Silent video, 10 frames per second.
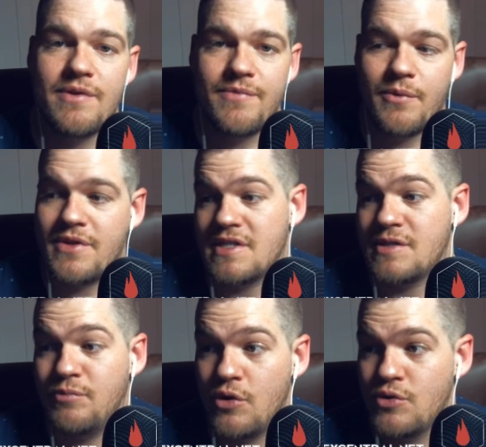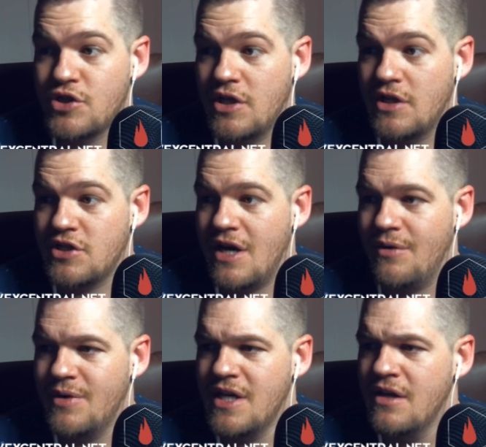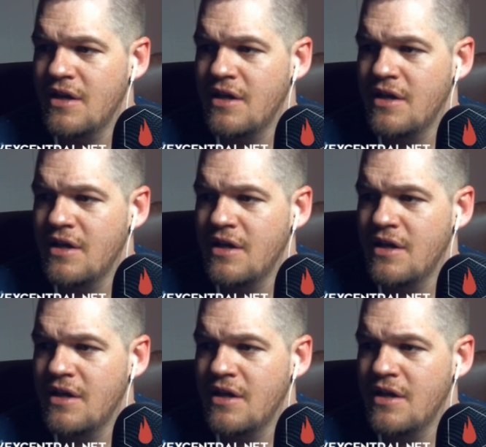something with explosion, shall we?